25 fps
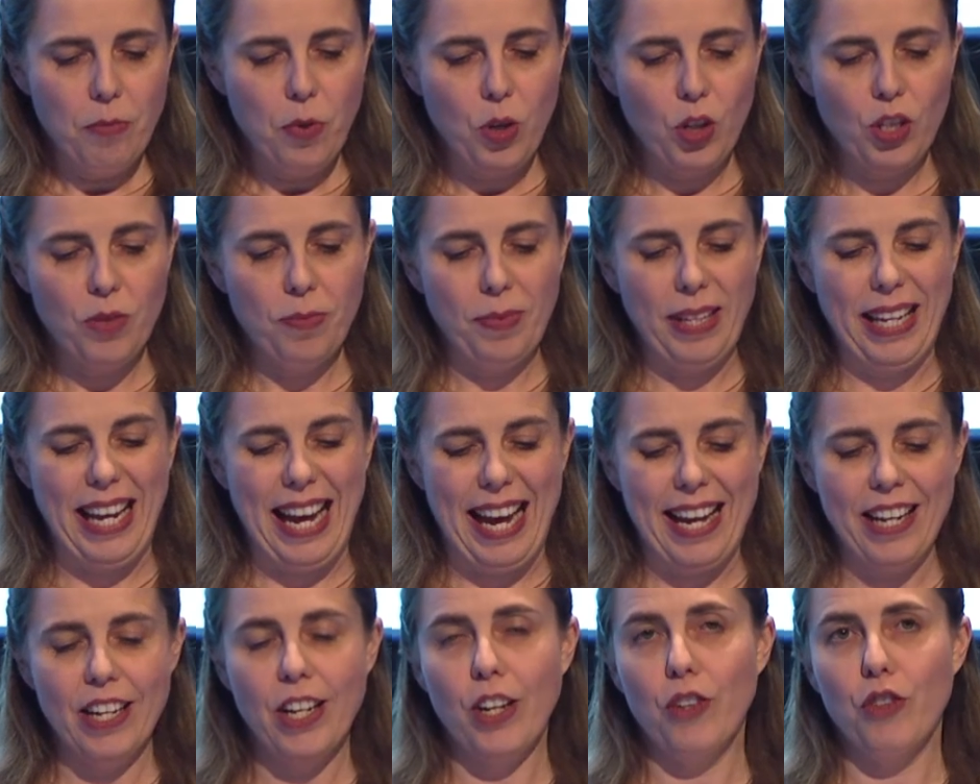approximately
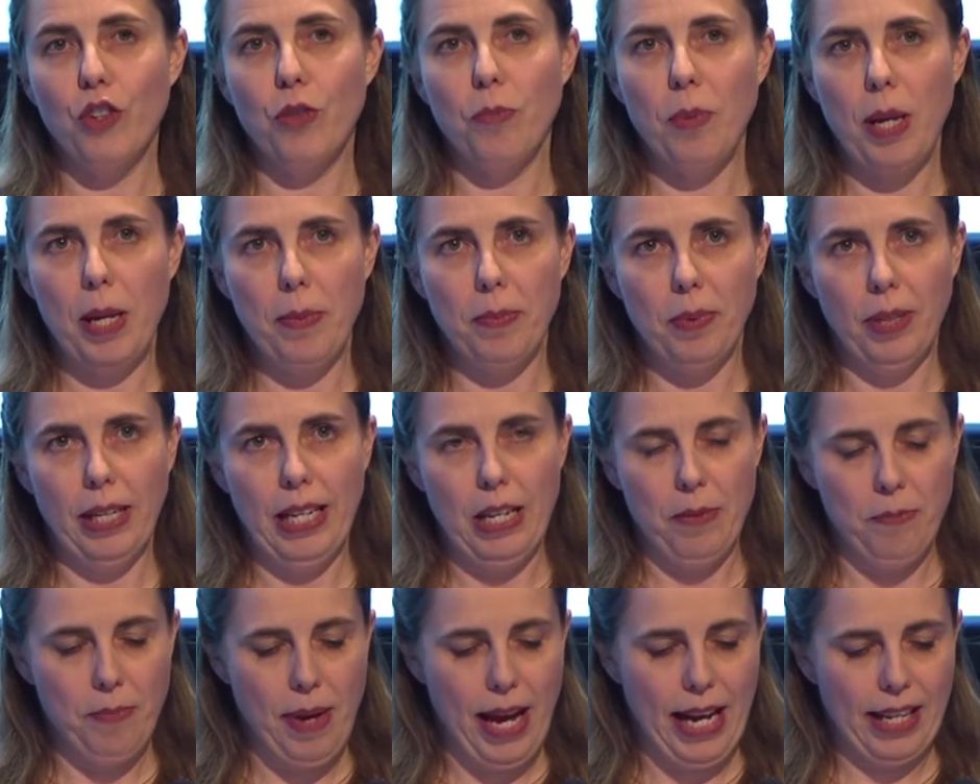800 people
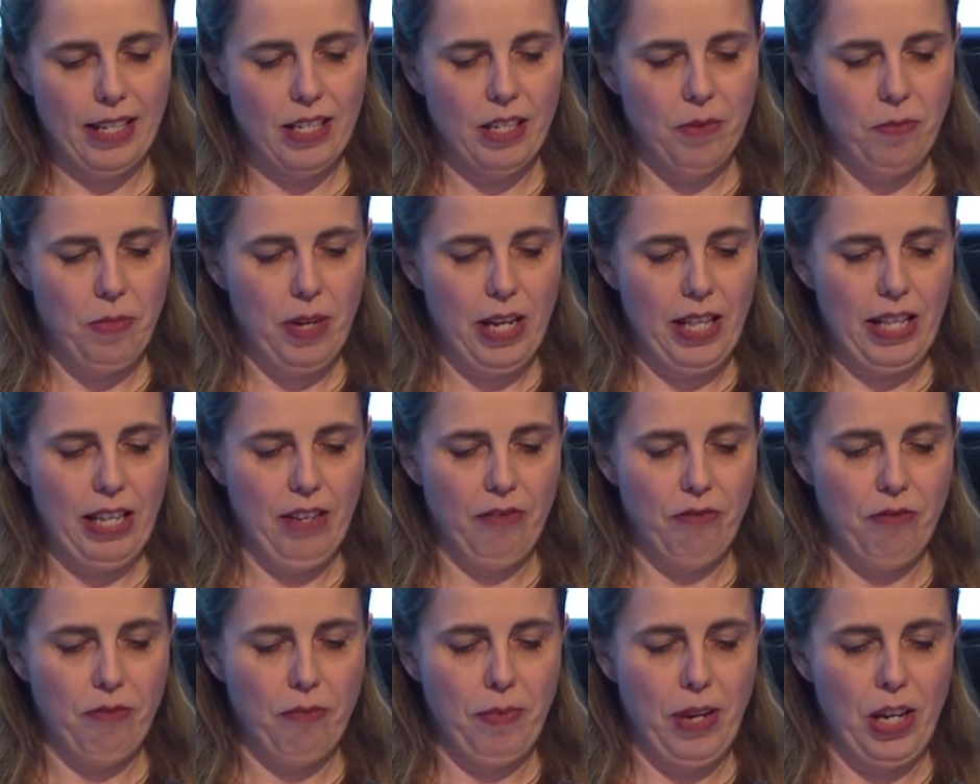are impacted by
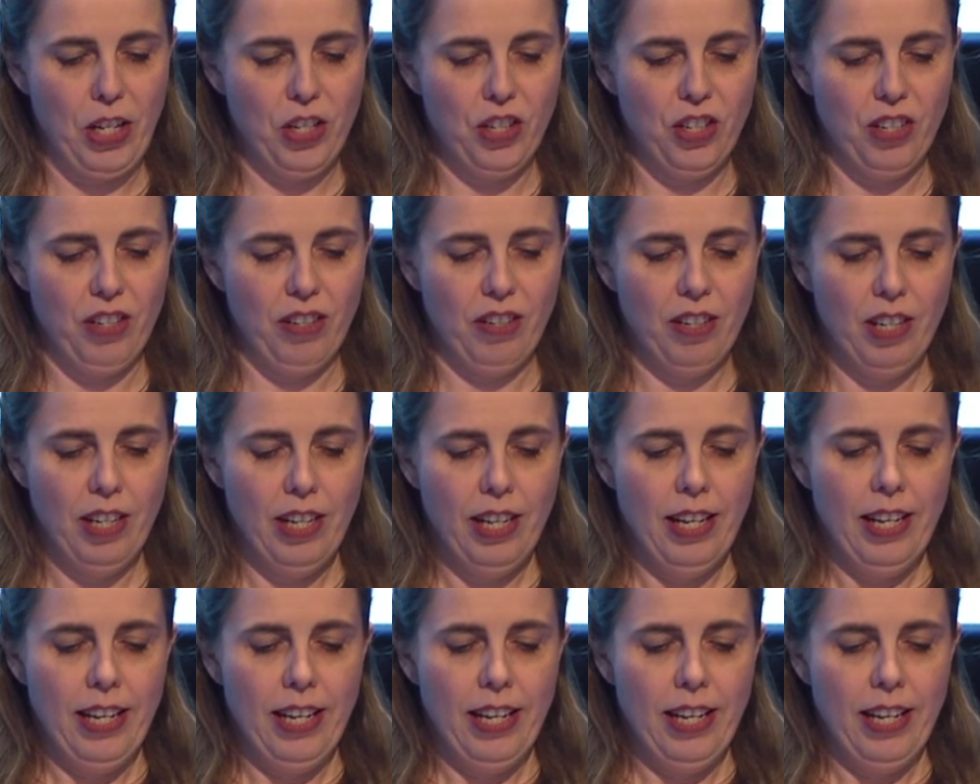the information.